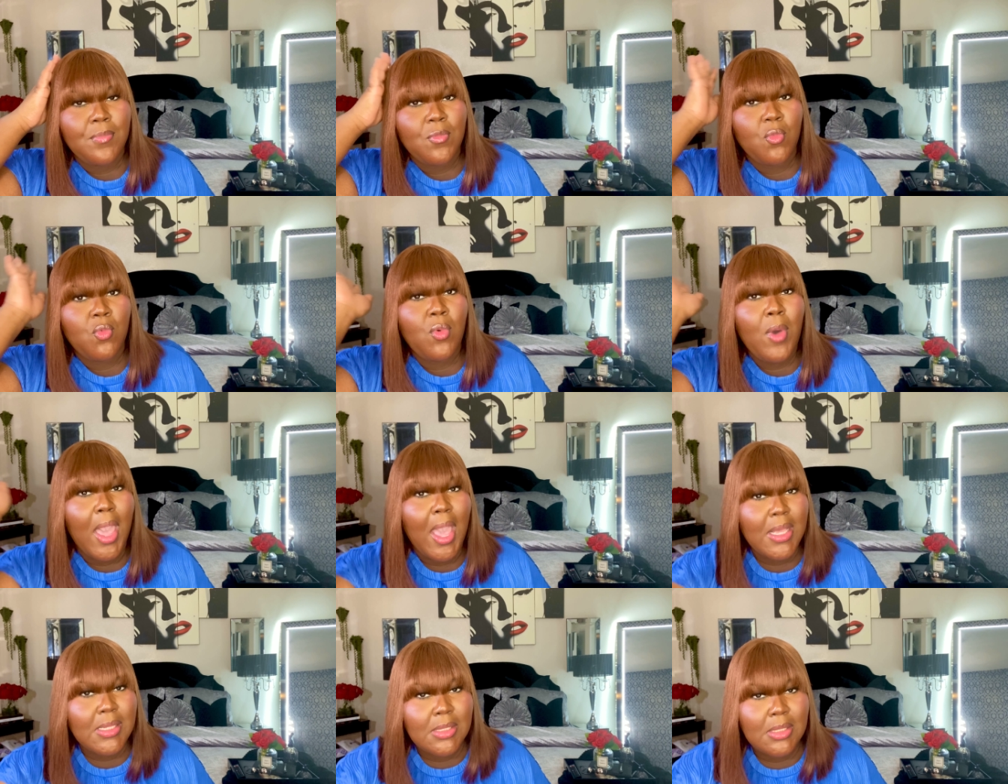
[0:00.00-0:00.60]

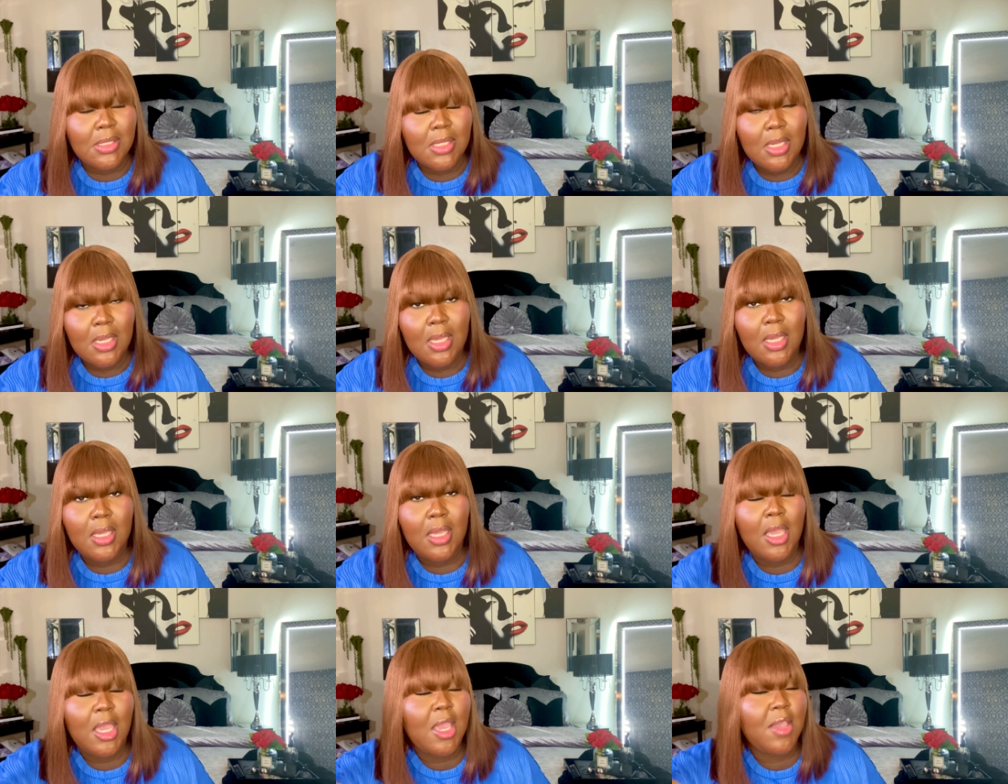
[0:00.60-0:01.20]
wax
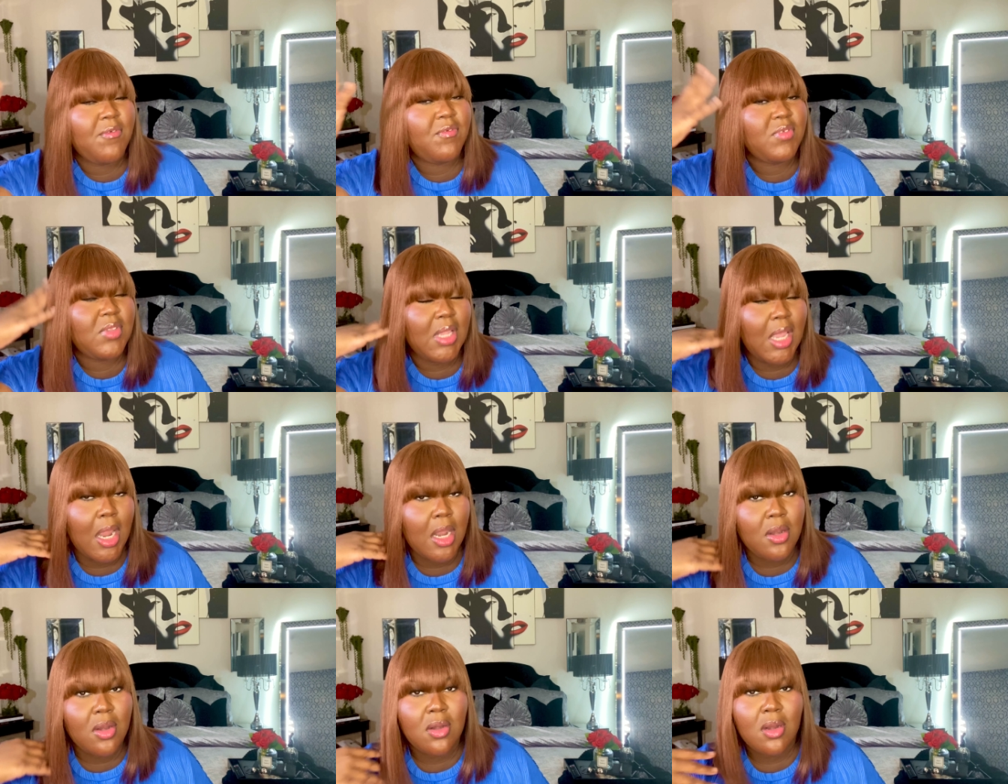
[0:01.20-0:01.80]
stick and
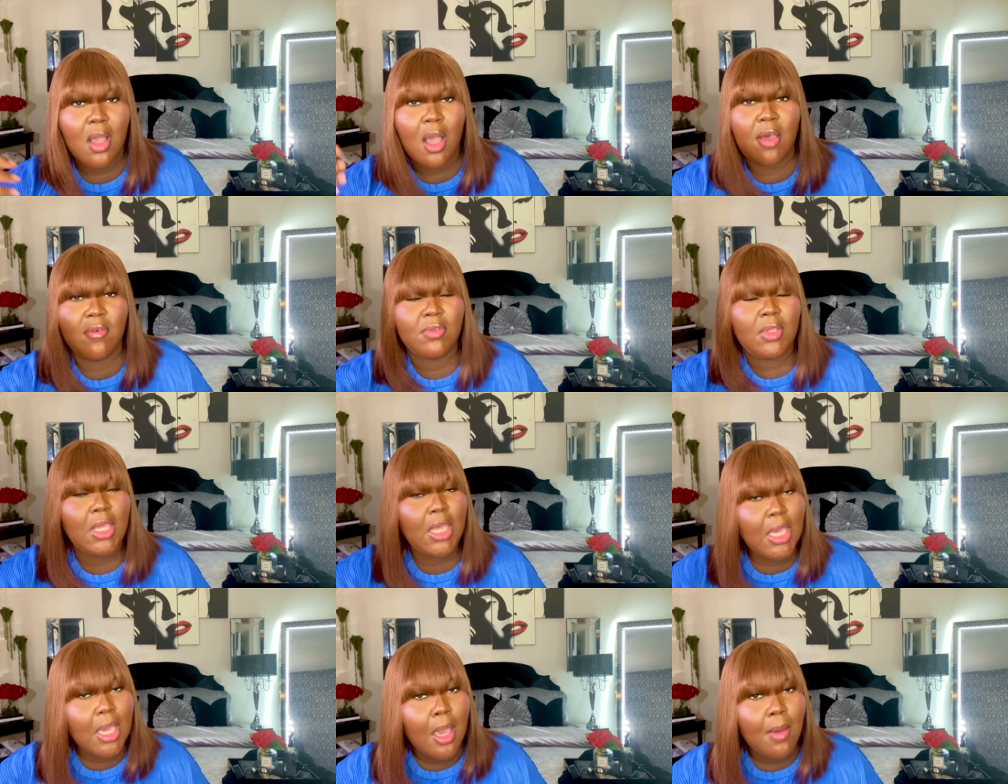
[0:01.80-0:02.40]
flattering
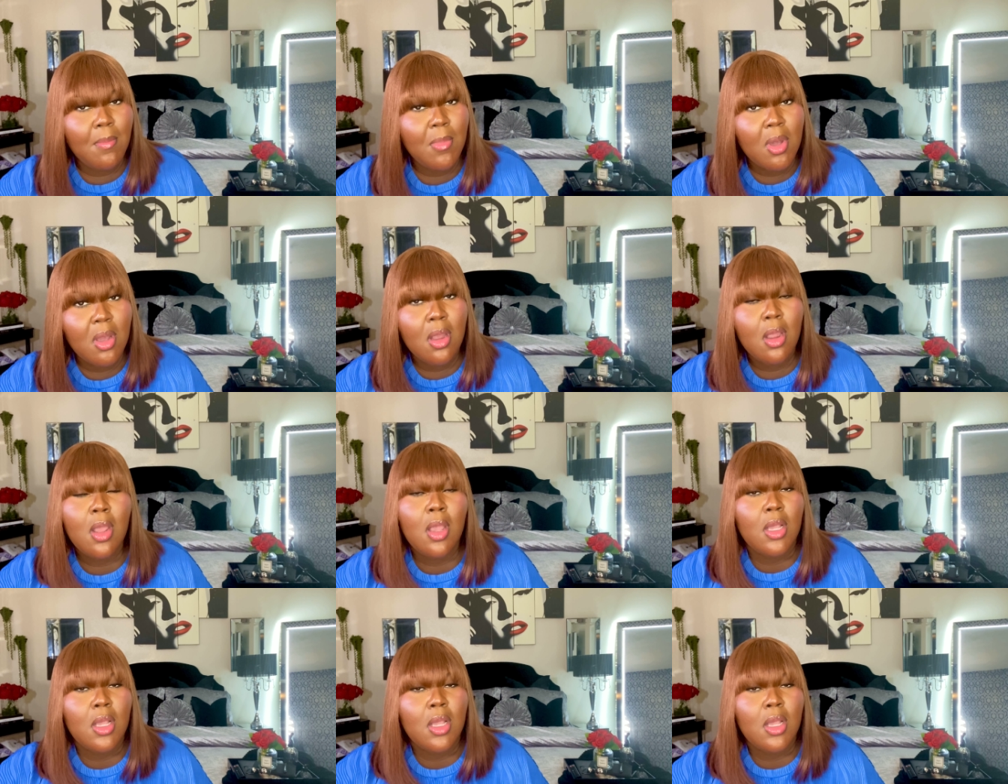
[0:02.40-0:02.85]
off camera,